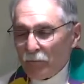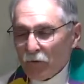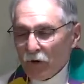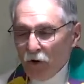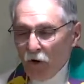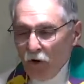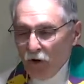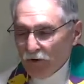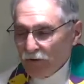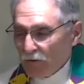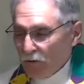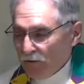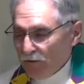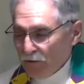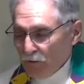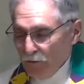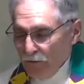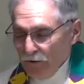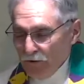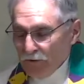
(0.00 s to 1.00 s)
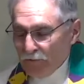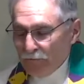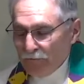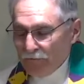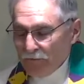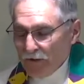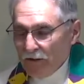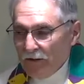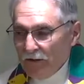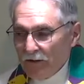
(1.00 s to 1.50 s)
cost what it will.
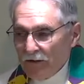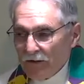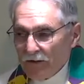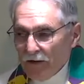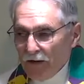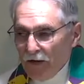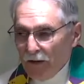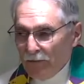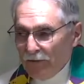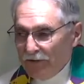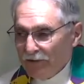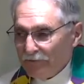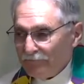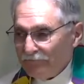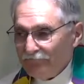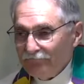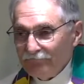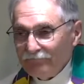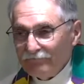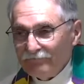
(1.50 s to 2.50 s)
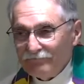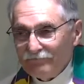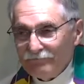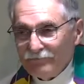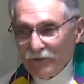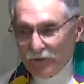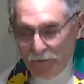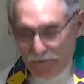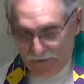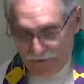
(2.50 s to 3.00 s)
Amen.
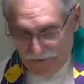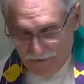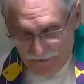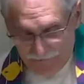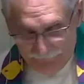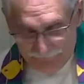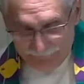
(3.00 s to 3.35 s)
Amen.